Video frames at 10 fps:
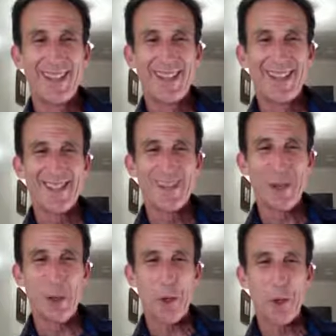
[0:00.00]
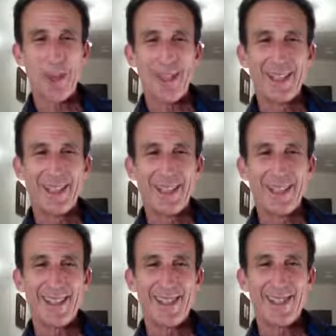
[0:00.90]
So
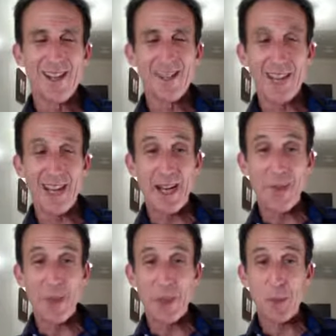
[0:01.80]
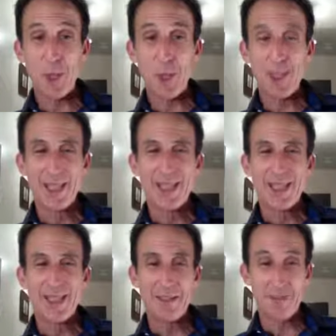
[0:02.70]
Sunday people,
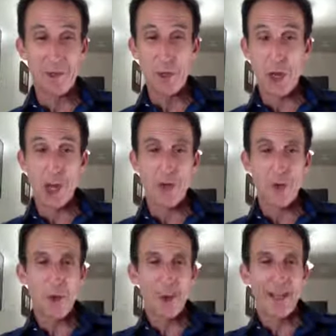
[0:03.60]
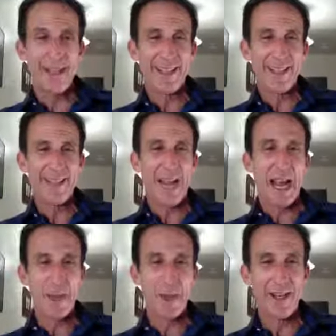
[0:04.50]
if you're not already
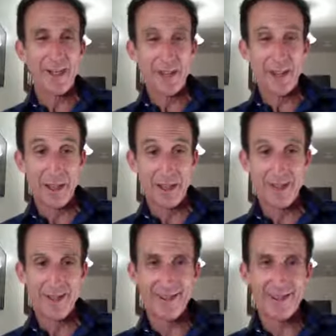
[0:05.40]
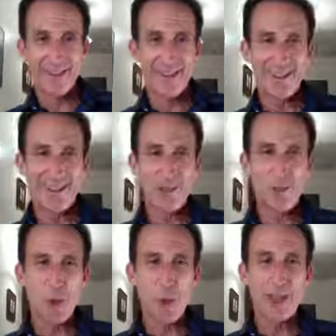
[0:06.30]
animated and
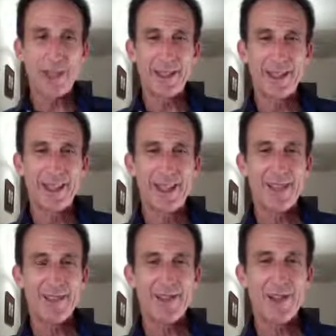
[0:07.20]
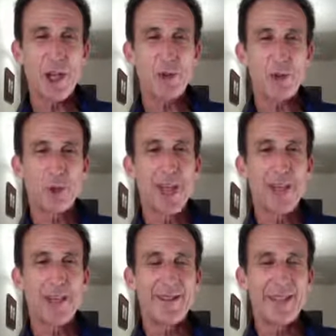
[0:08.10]
exploring the
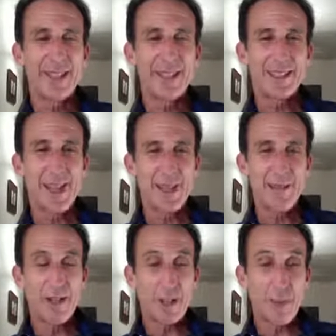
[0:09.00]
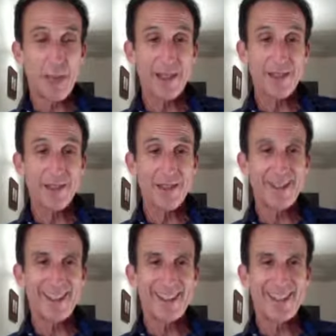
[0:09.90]
self-reliant kind of independent
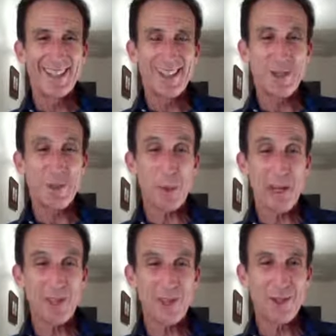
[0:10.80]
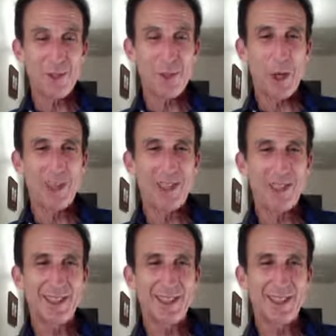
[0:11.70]
inspirational expression,